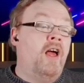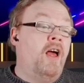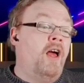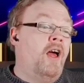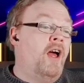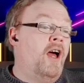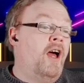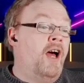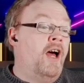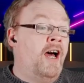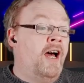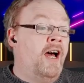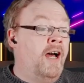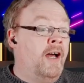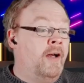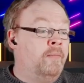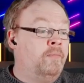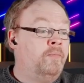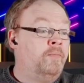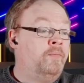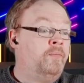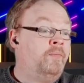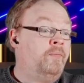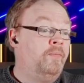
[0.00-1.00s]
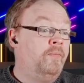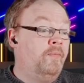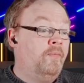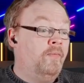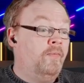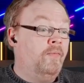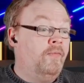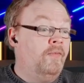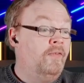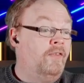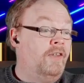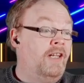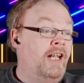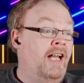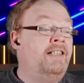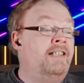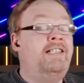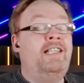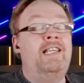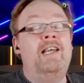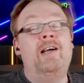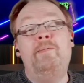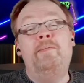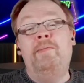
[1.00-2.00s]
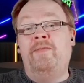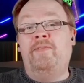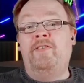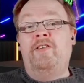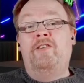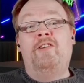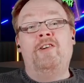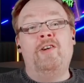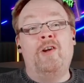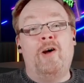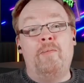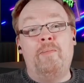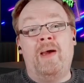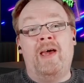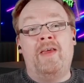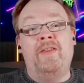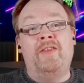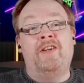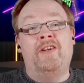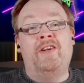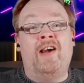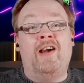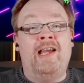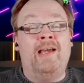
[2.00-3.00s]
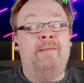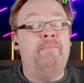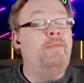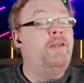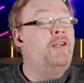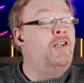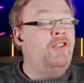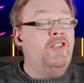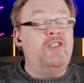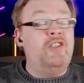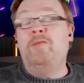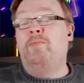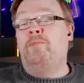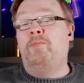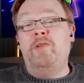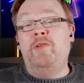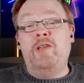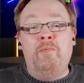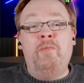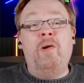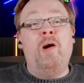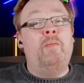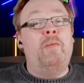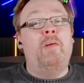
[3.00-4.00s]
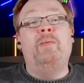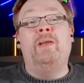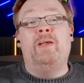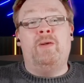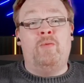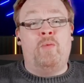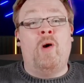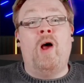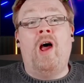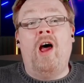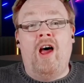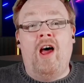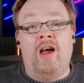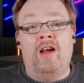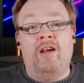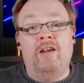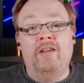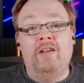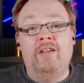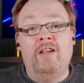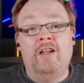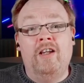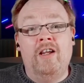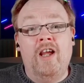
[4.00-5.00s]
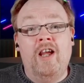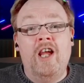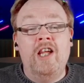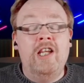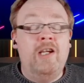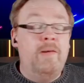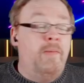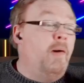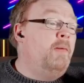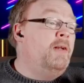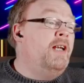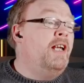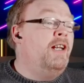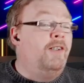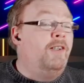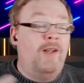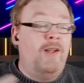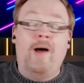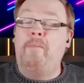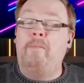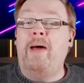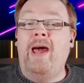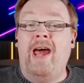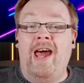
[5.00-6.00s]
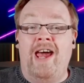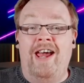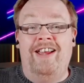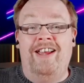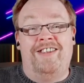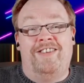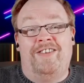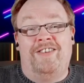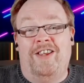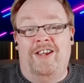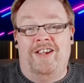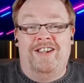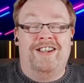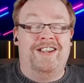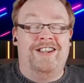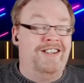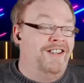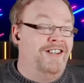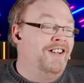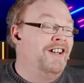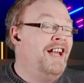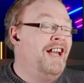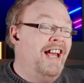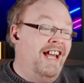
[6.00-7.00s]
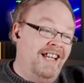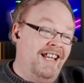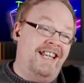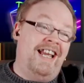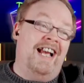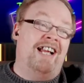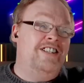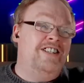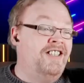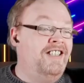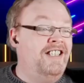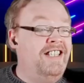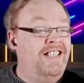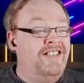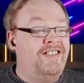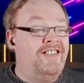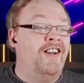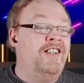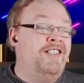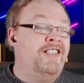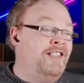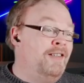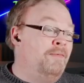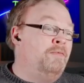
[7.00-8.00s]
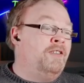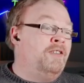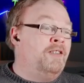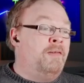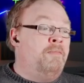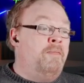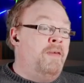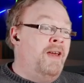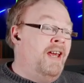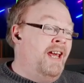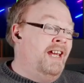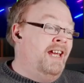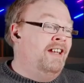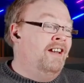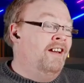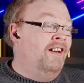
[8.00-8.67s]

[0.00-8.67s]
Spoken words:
And tell me if you're a lot better than I am, because you probably were. You're probably a lot better at catching these items than me.